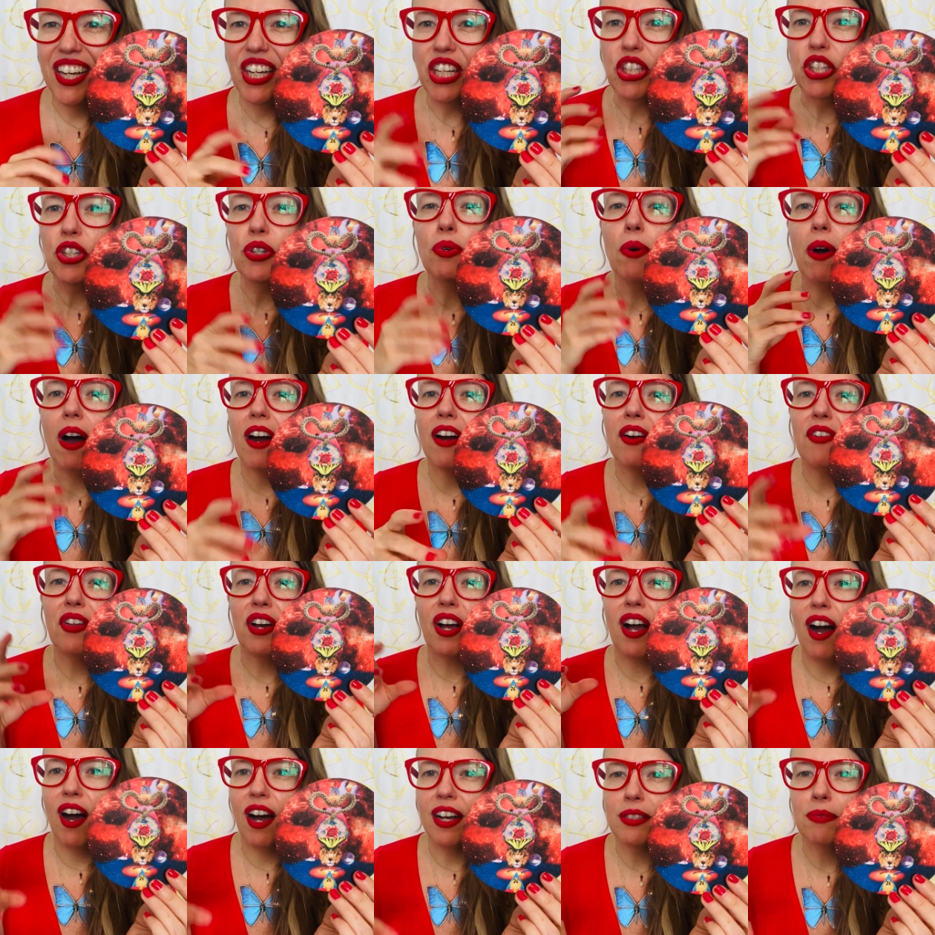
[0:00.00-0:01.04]
You are the
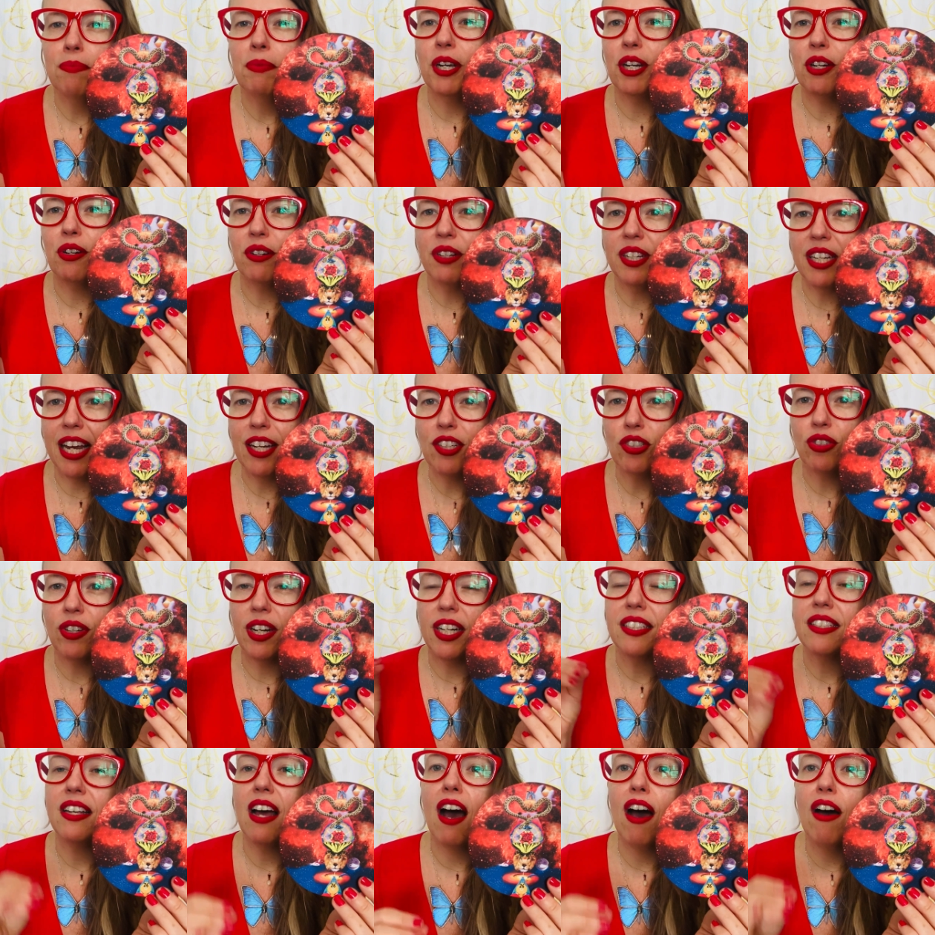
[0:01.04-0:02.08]
cosmic
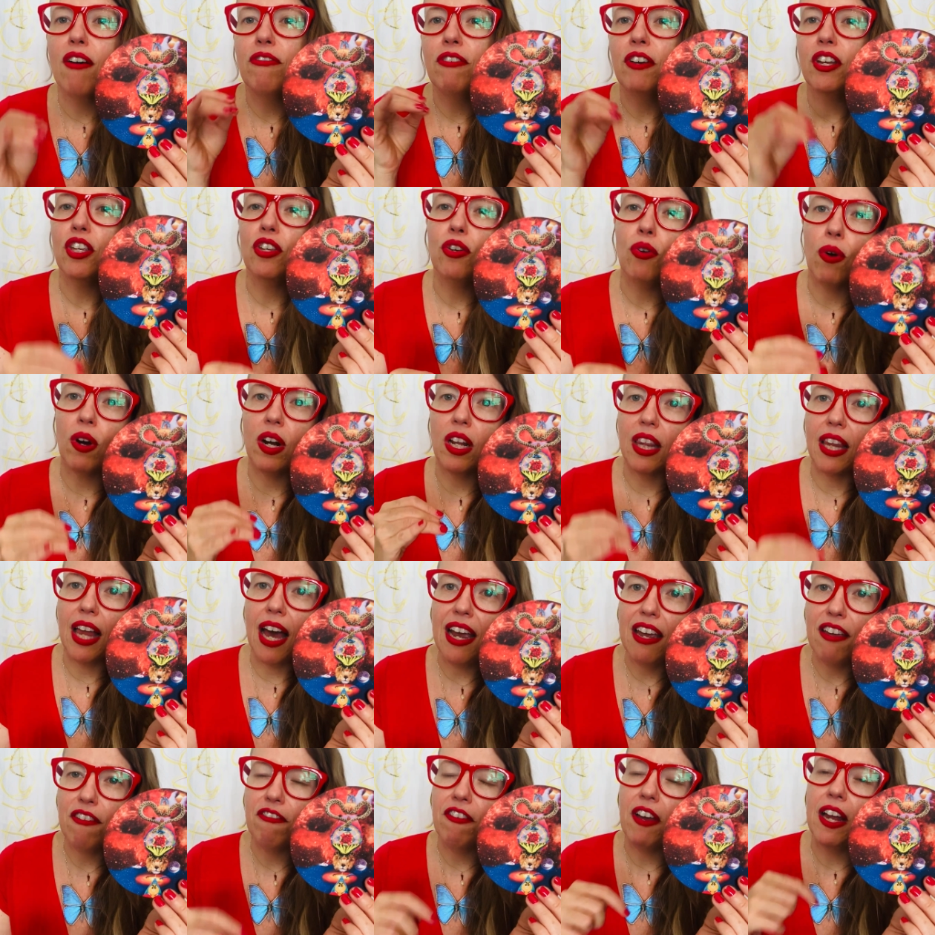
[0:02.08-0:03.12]
creatrix of your
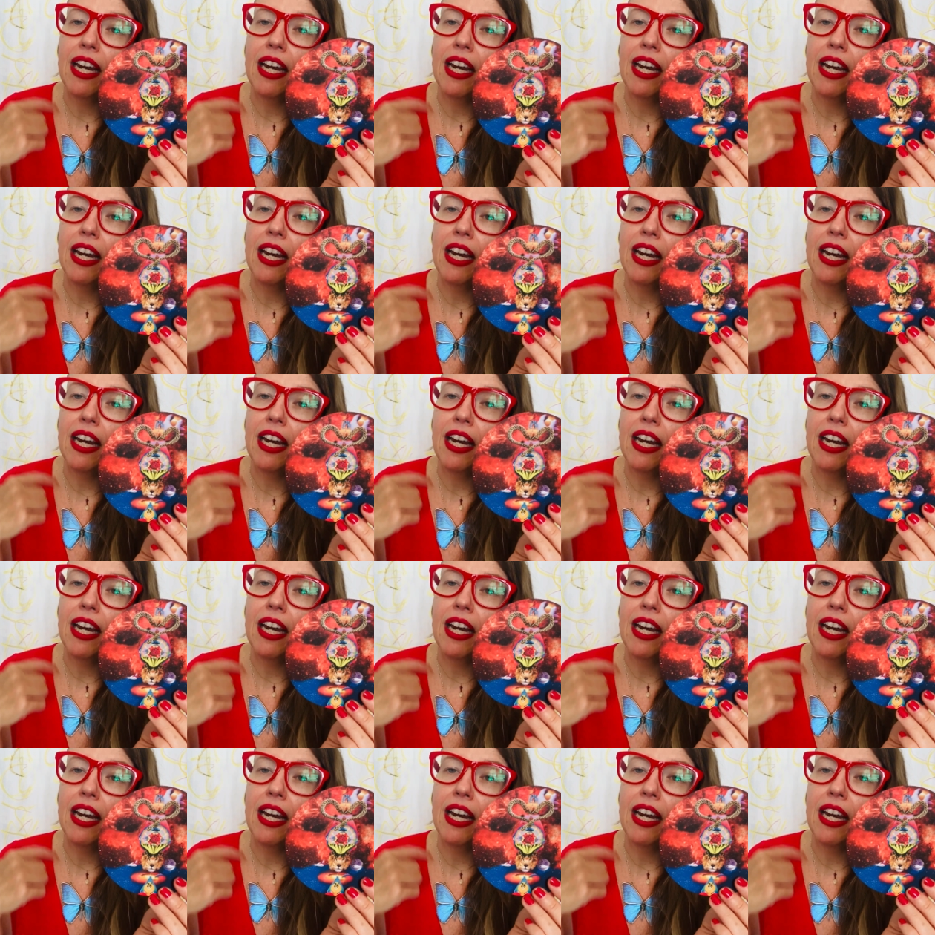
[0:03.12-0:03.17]
life.